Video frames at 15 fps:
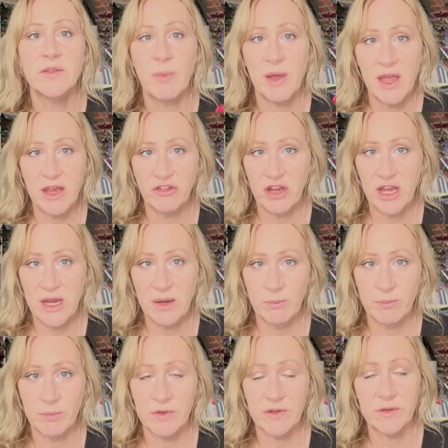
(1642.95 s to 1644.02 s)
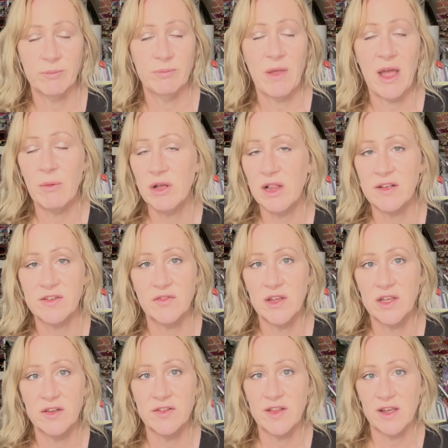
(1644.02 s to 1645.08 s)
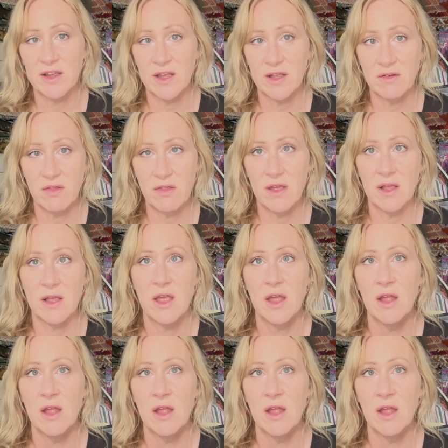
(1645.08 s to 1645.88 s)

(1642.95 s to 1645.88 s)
pear shapes, hourglass figures, that kind of thing.